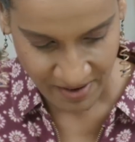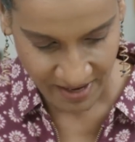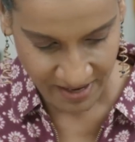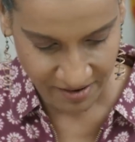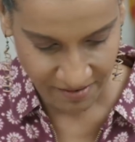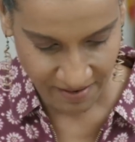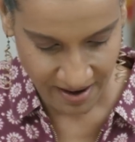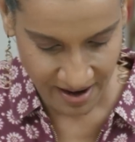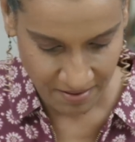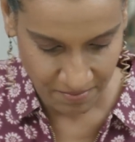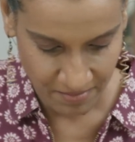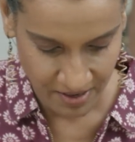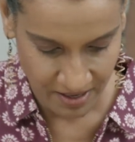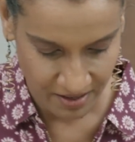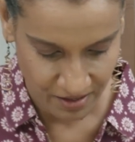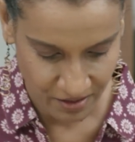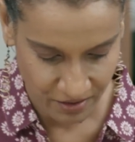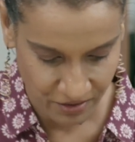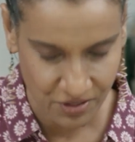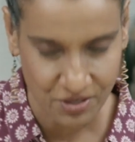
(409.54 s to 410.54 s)
My
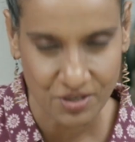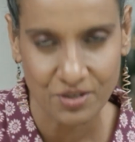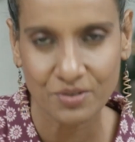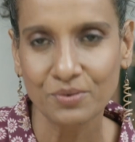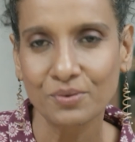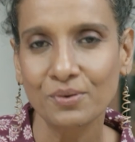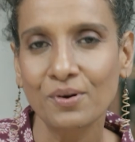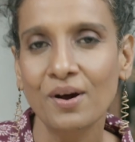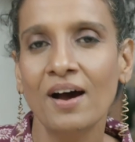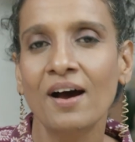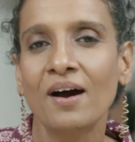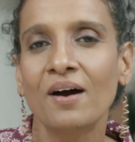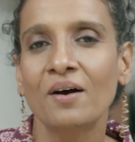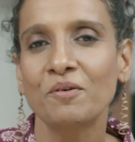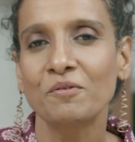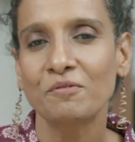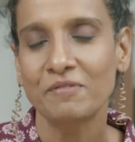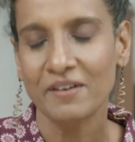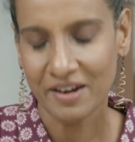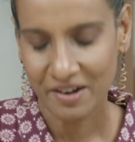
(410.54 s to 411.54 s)
grandma used to
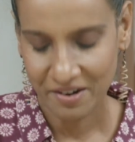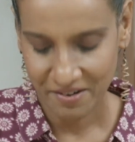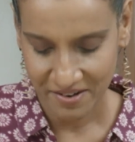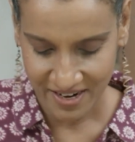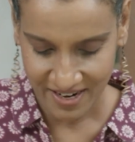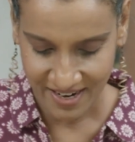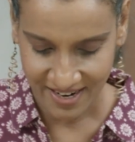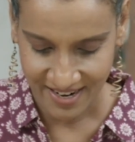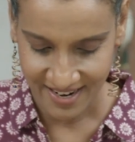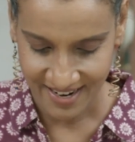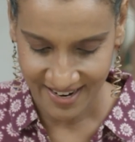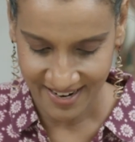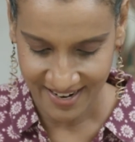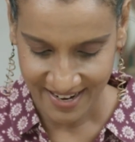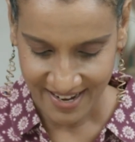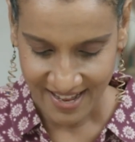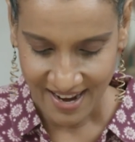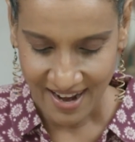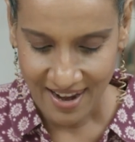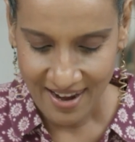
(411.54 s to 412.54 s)
very
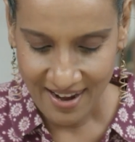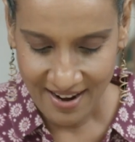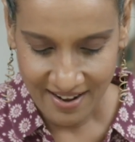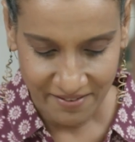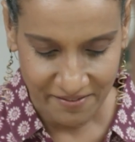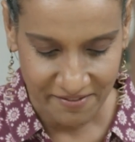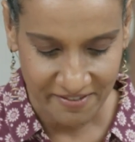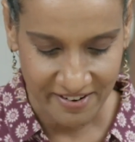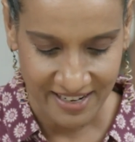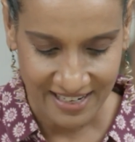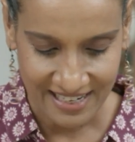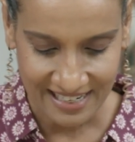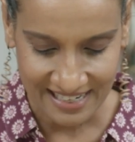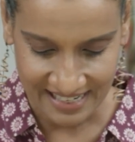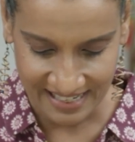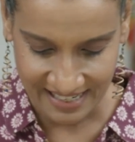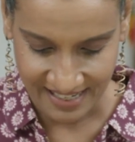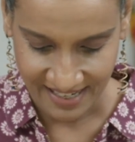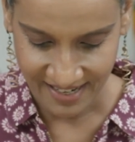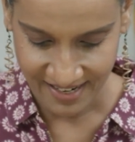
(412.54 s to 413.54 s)

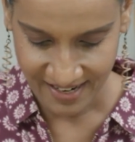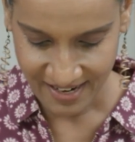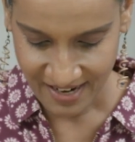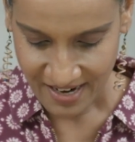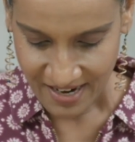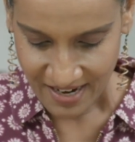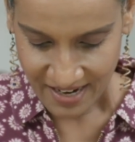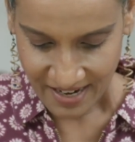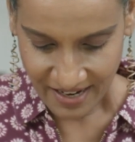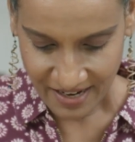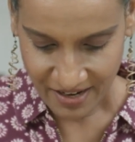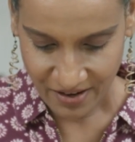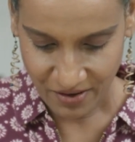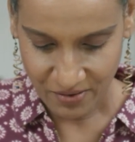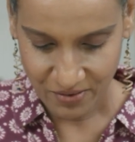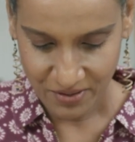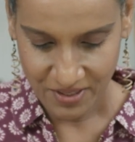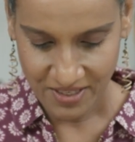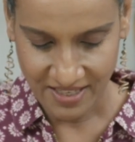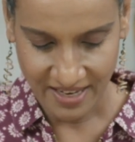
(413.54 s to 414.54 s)
lovingly, you
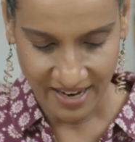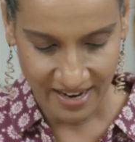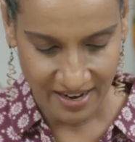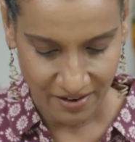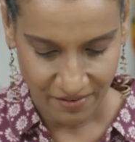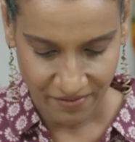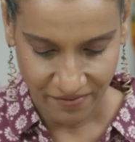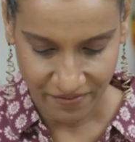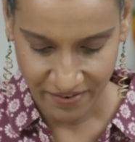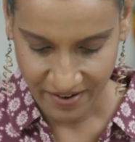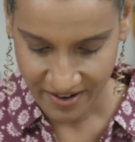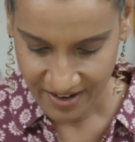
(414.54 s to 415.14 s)
know, save